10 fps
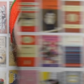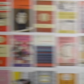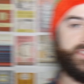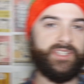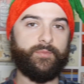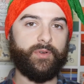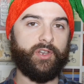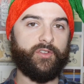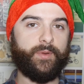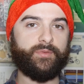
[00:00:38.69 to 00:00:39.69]
Next up, a
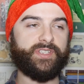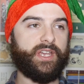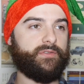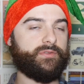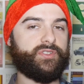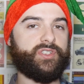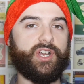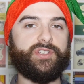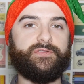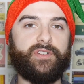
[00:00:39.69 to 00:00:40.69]
lot of people say if you want to
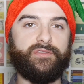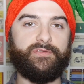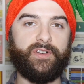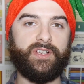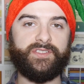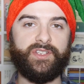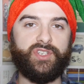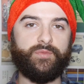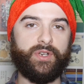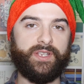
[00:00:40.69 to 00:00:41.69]
charge your phone faster, you
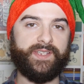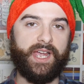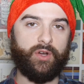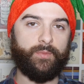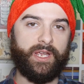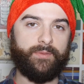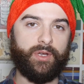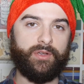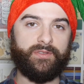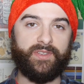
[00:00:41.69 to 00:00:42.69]
should put it into airplane mode.